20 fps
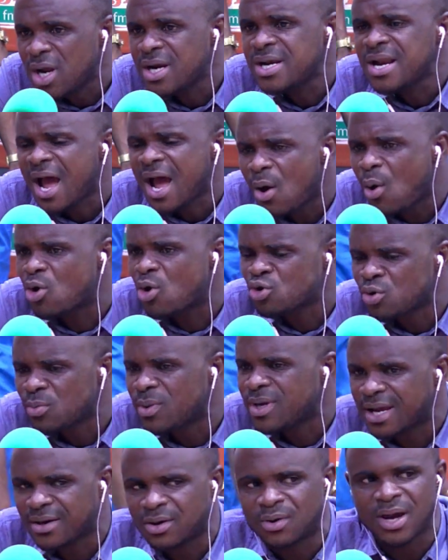now or no
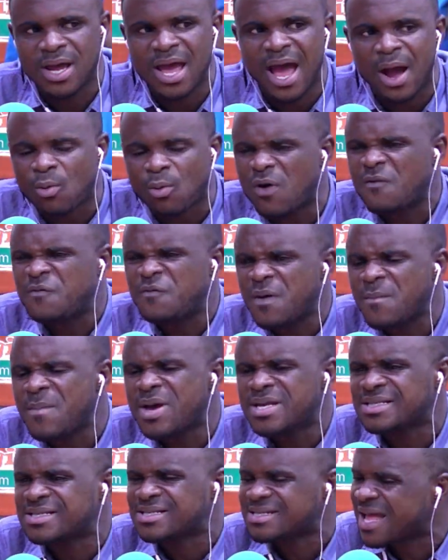yano, a coffer
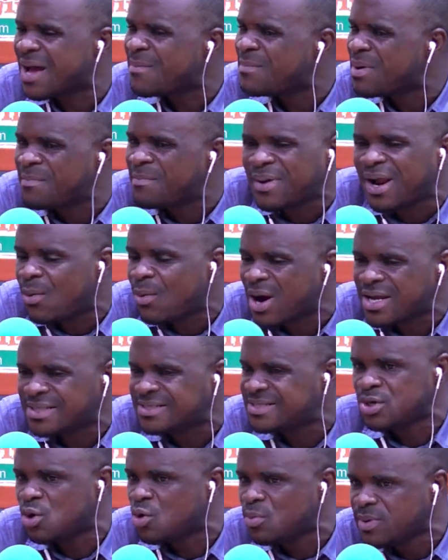menses number bra one to
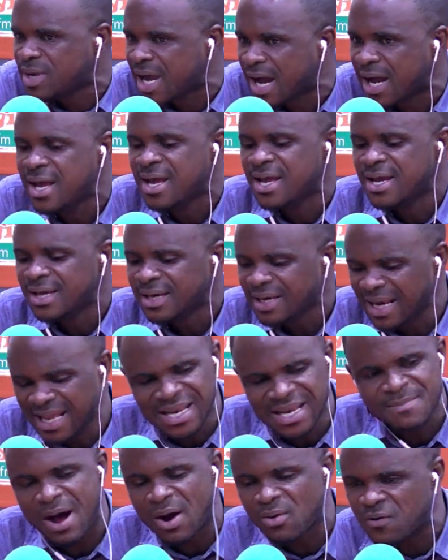Yobia. Let the
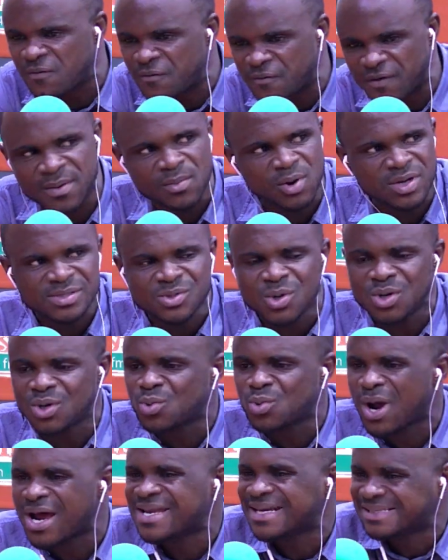back of friend or so no
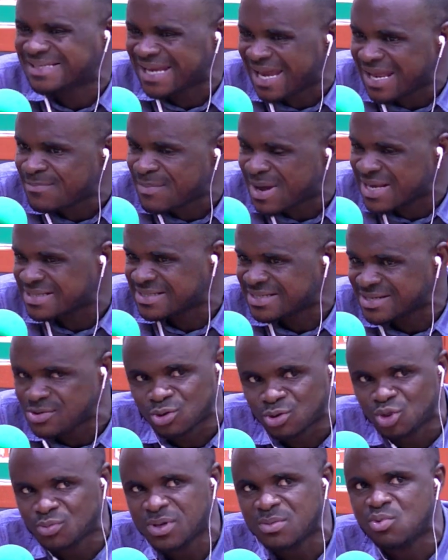cried 10 months in your
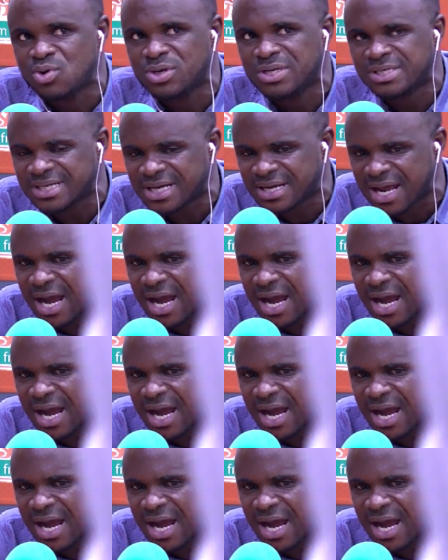Jimmy Munisada.